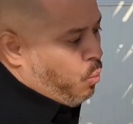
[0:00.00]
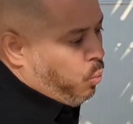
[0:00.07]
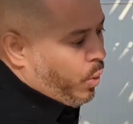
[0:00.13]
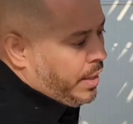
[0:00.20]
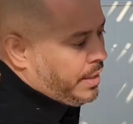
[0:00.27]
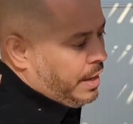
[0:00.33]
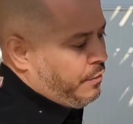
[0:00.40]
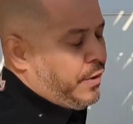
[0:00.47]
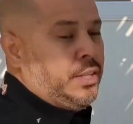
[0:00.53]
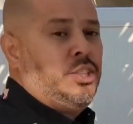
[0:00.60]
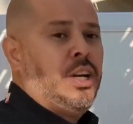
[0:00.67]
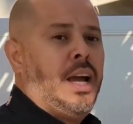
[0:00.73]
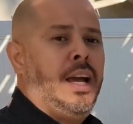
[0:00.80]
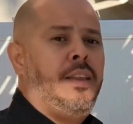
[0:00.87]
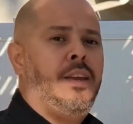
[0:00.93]
With
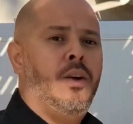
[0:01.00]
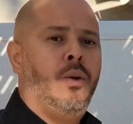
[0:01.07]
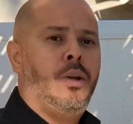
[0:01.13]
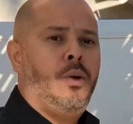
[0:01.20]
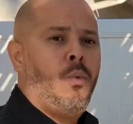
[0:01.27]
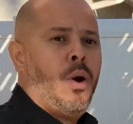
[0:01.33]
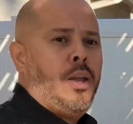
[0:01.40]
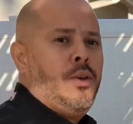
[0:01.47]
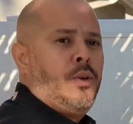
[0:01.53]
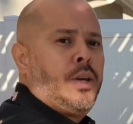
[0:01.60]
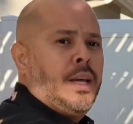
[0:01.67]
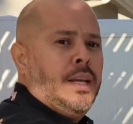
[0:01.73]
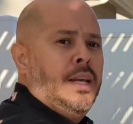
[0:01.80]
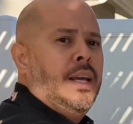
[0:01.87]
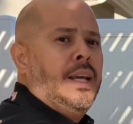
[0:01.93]
FHA, the only way you
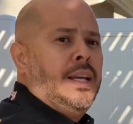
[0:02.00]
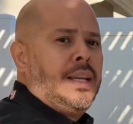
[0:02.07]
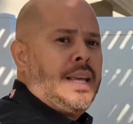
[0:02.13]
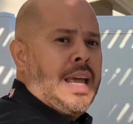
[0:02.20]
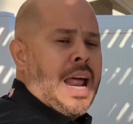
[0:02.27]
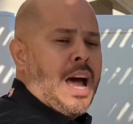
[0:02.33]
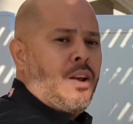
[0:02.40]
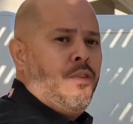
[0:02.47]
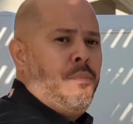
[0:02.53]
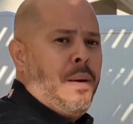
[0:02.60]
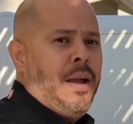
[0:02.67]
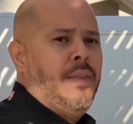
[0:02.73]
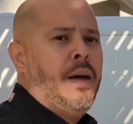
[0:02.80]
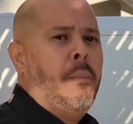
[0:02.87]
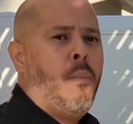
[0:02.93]
can get out of
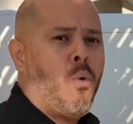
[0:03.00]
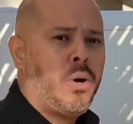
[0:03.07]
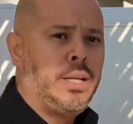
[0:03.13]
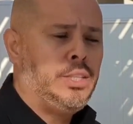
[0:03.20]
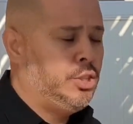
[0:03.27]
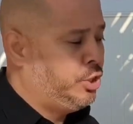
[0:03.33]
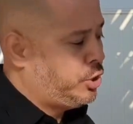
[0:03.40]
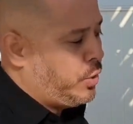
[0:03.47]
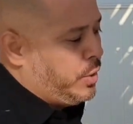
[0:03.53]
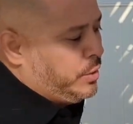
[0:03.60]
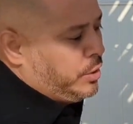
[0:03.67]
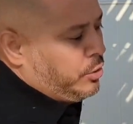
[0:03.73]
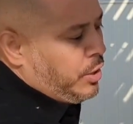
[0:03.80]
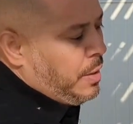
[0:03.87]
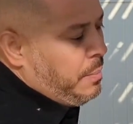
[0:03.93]
paying that mortgage
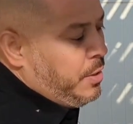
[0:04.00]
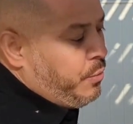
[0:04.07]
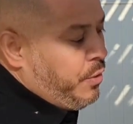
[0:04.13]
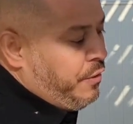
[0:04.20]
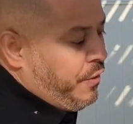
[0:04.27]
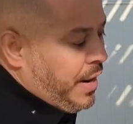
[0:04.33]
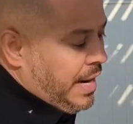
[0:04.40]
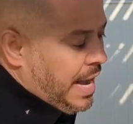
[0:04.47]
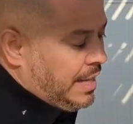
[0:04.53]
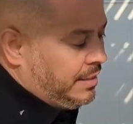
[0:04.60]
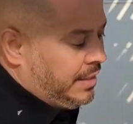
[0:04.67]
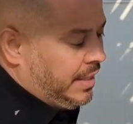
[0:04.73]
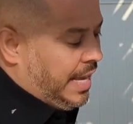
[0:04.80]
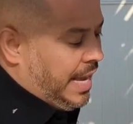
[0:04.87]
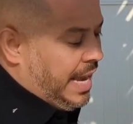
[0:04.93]
insurance is going to be
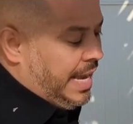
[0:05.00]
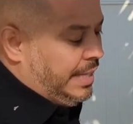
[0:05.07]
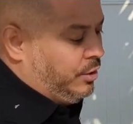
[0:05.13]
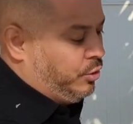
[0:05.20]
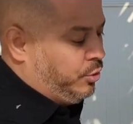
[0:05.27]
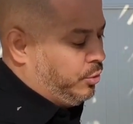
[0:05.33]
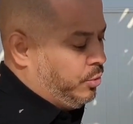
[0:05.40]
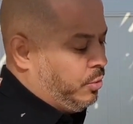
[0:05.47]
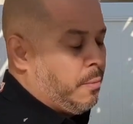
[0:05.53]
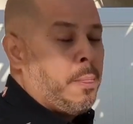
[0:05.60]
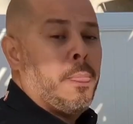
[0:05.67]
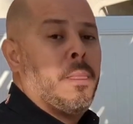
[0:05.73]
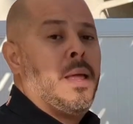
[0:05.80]
refinancing into